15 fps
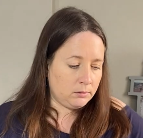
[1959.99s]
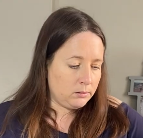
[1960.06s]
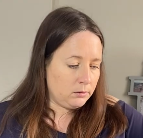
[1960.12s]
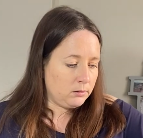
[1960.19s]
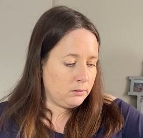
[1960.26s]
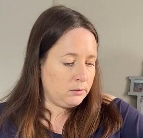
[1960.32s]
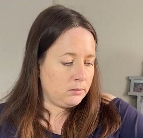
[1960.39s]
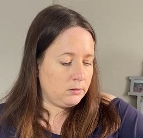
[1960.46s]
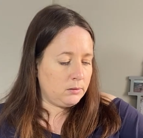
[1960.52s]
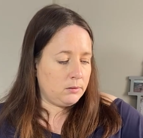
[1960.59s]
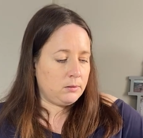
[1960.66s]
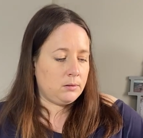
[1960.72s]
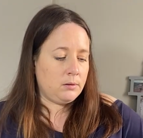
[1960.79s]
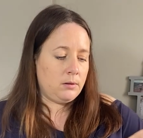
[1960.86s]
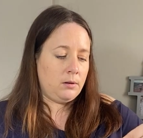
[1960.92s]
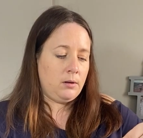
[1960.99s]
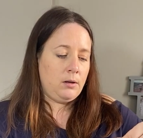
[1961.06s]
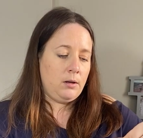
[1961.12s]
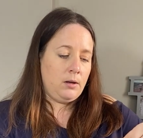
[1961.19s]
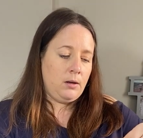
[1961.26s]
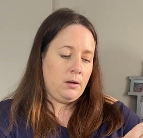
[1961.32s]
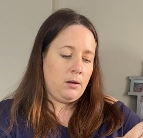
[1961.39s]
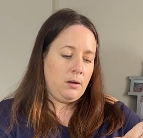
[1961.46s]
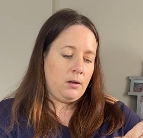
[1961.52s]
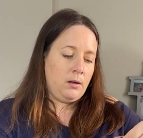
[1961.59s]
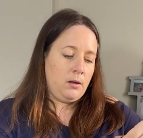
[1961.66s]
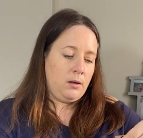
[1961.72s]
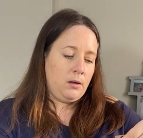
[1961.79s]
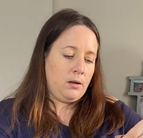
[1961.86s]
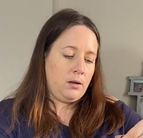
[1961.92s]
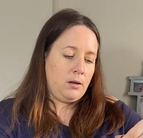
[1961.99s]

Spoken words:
Nobody speaks.